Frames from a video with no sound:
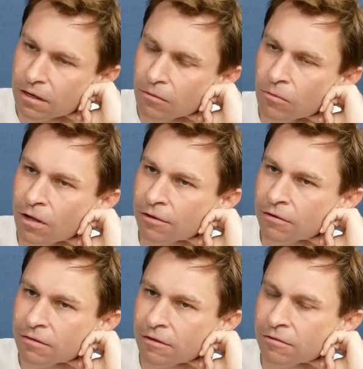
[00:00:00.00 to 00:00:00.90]
Well, there
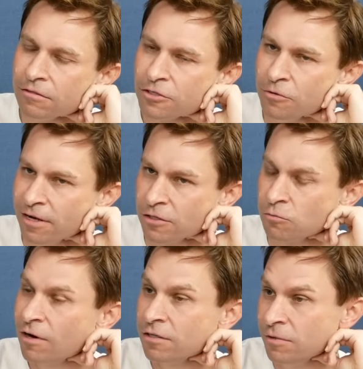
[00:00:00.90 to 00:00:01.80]
are two answers.
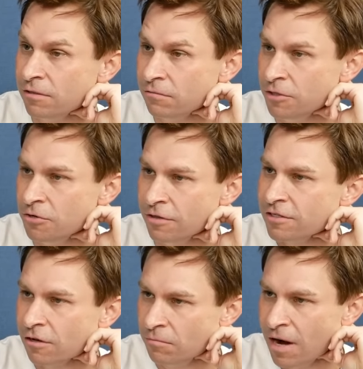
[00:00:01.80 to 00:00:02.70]
One is we do this
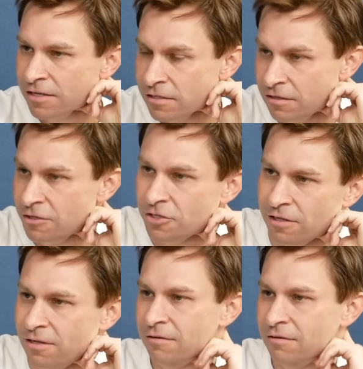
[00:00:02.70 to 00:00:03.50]
on mice initially,